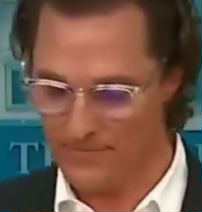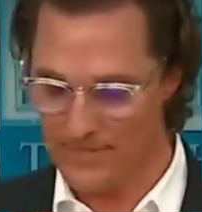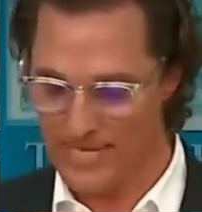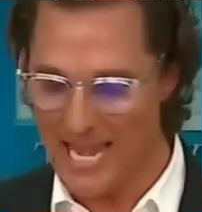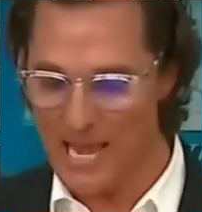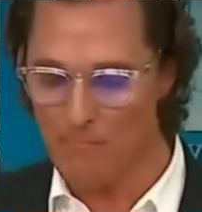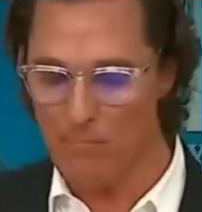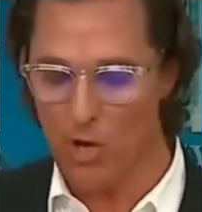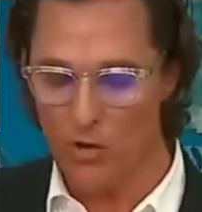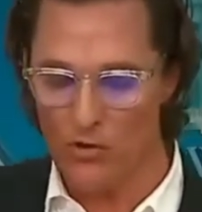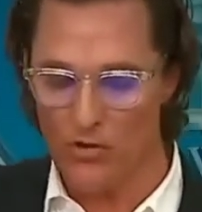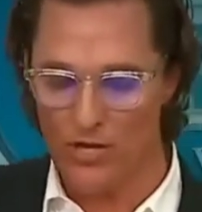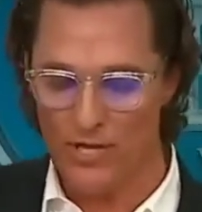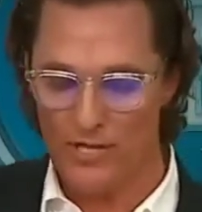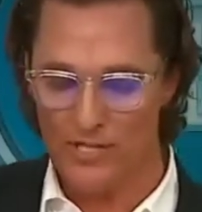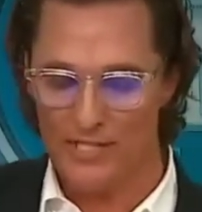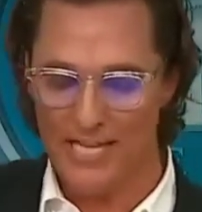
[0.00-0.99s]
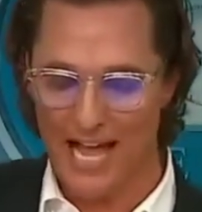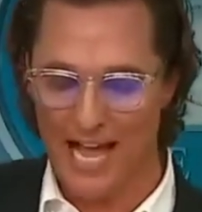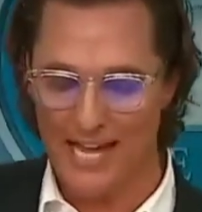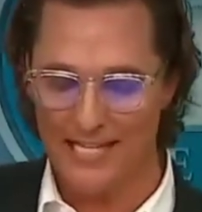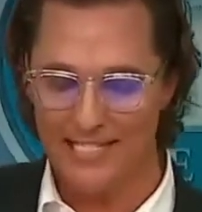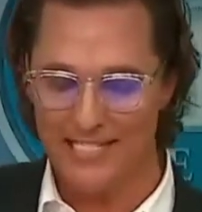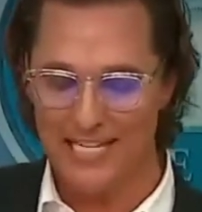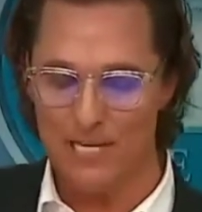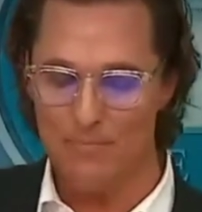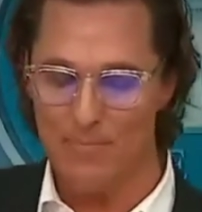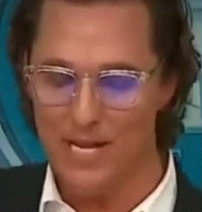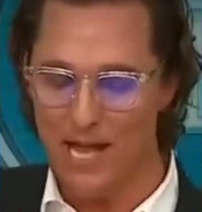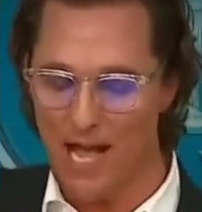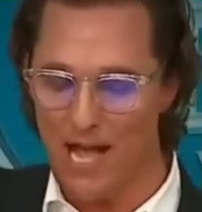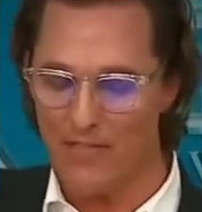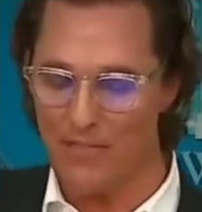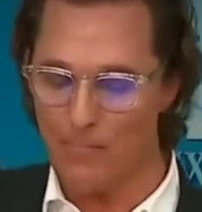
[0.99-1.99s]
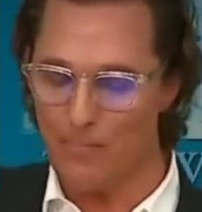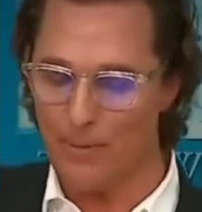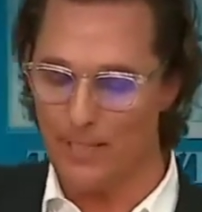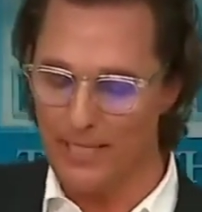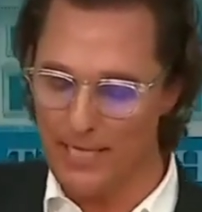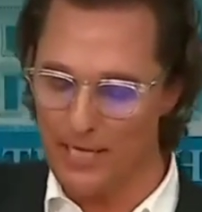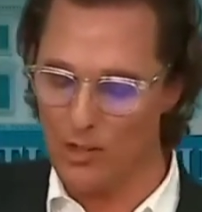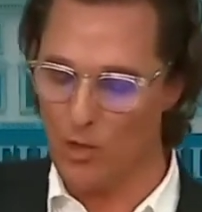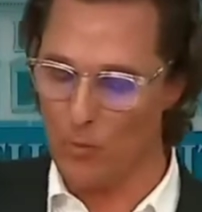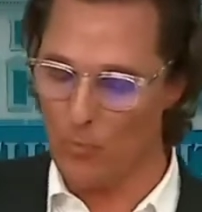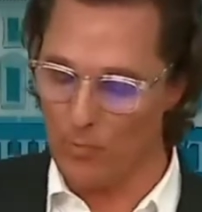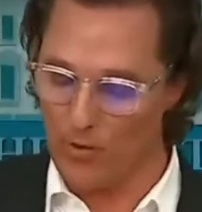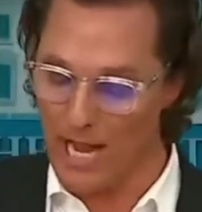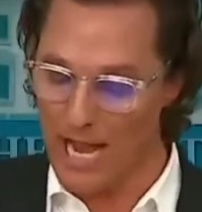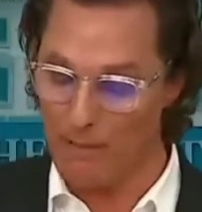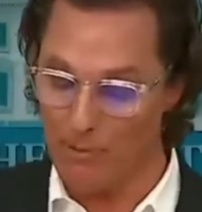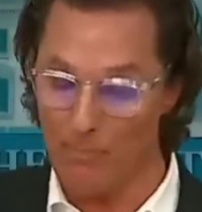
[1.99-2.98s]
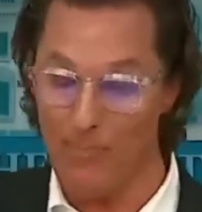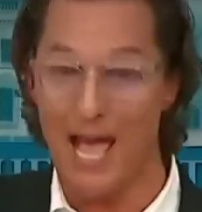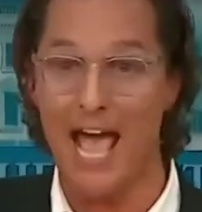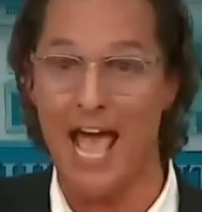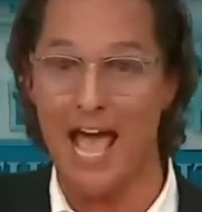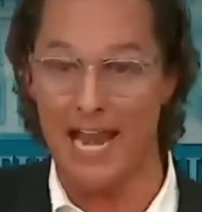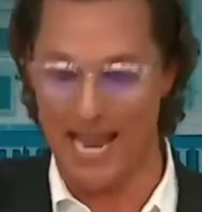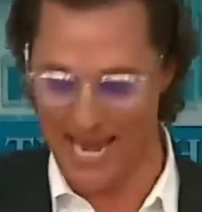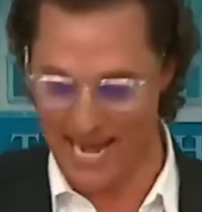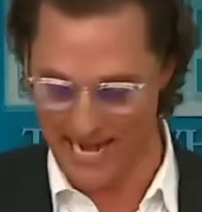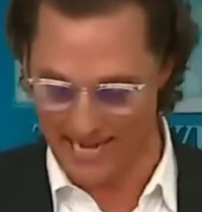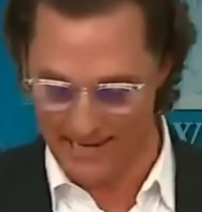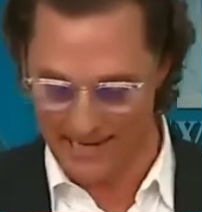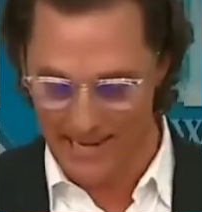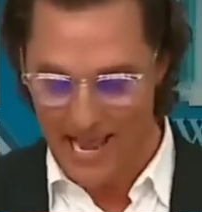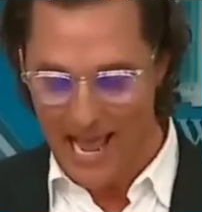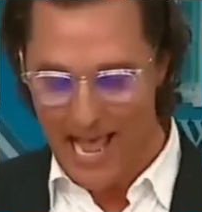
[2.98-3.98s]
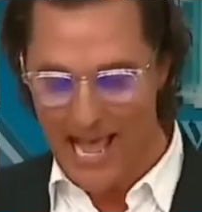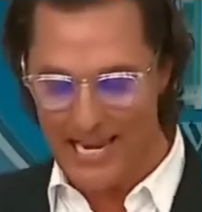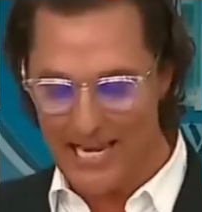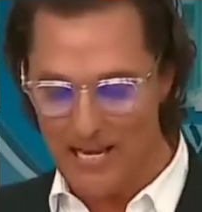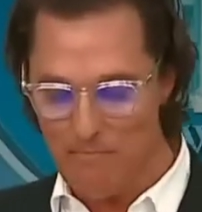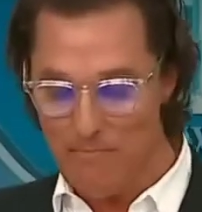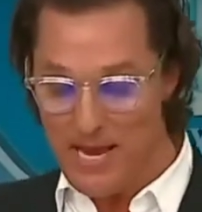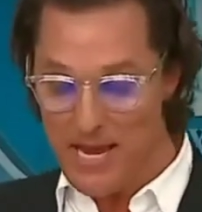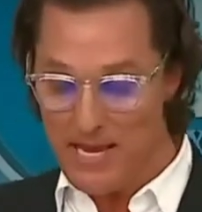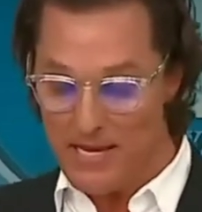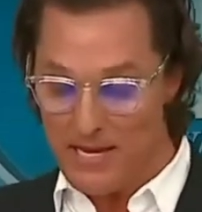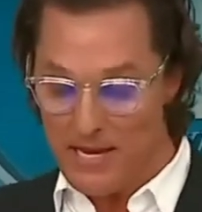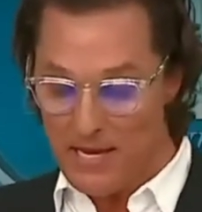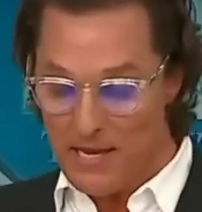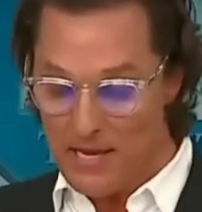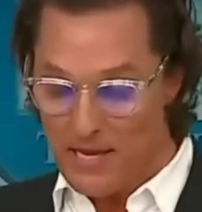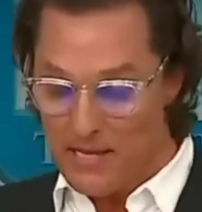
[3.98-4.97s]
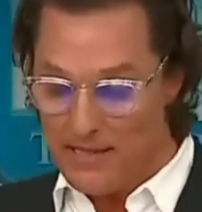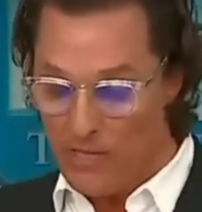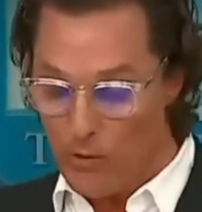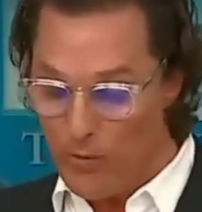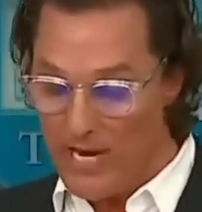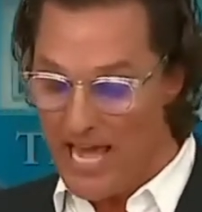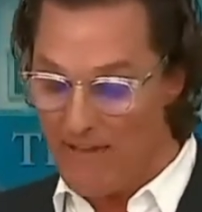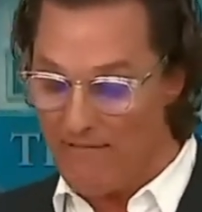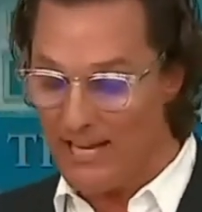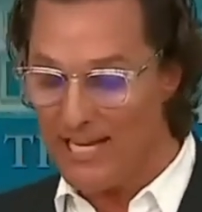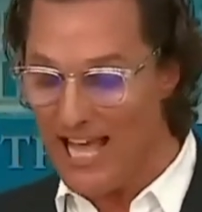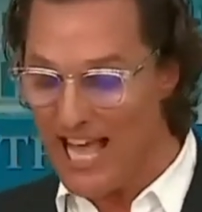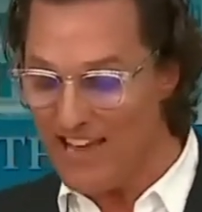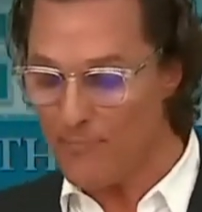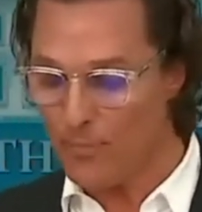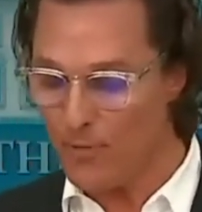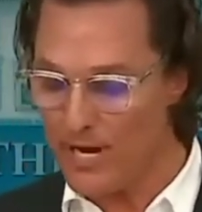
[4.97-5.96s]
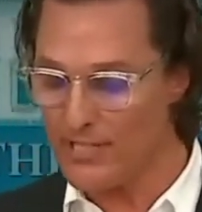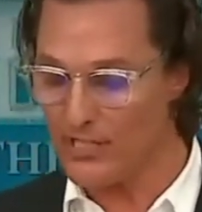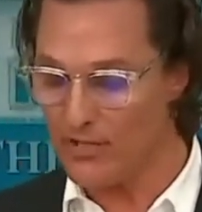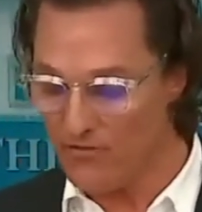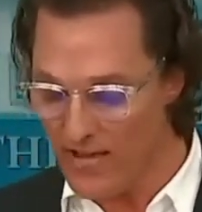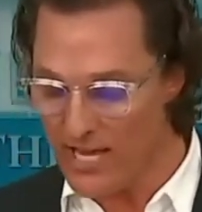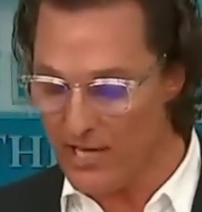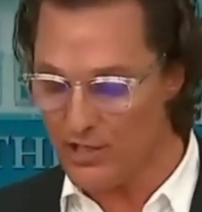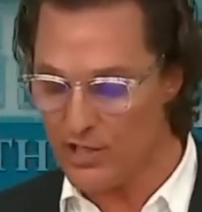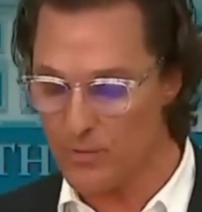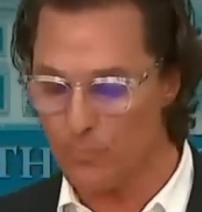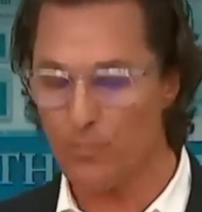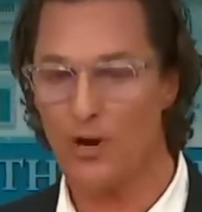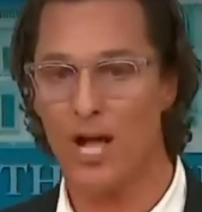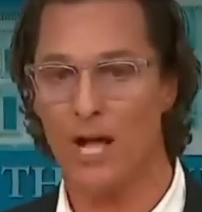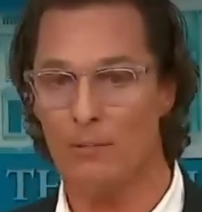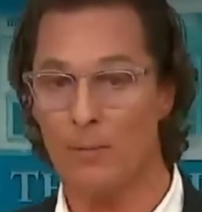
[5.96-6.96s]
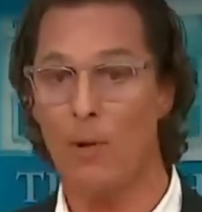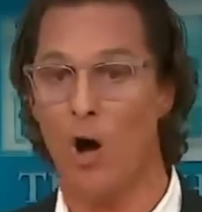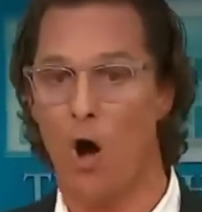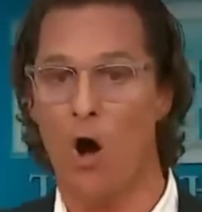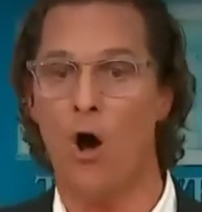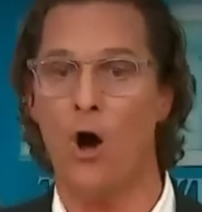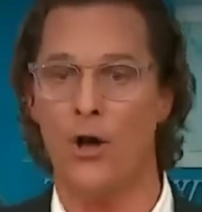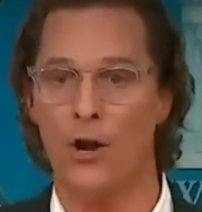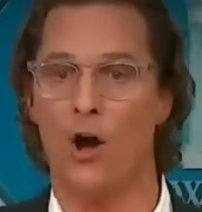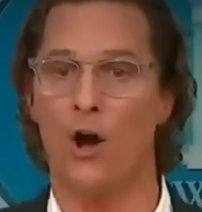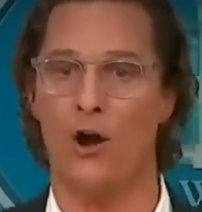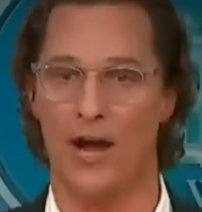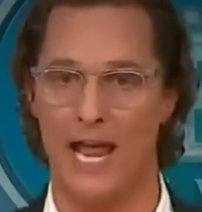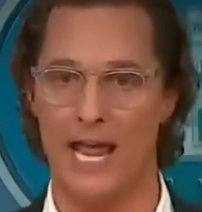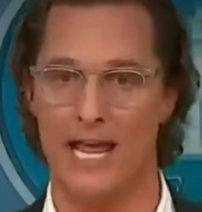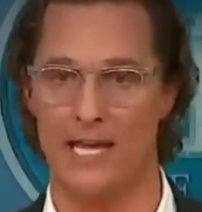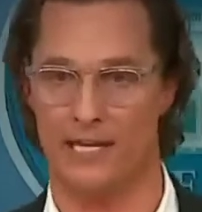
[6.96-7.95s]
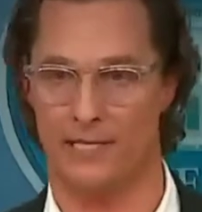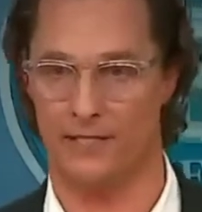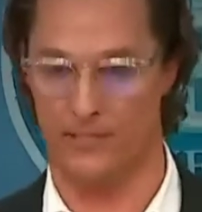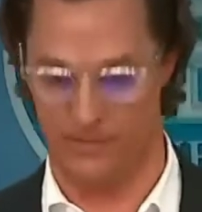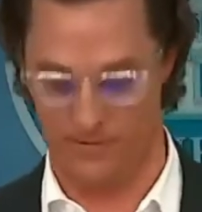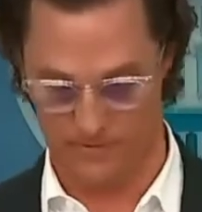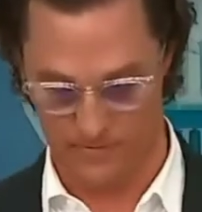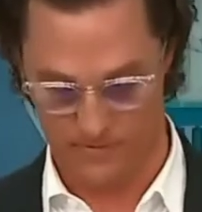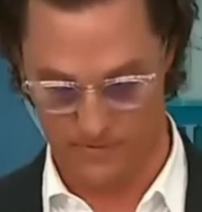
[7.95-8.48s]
Can both sides see beyond the political problem at hand and admit that we have a life preservation problem on our hands?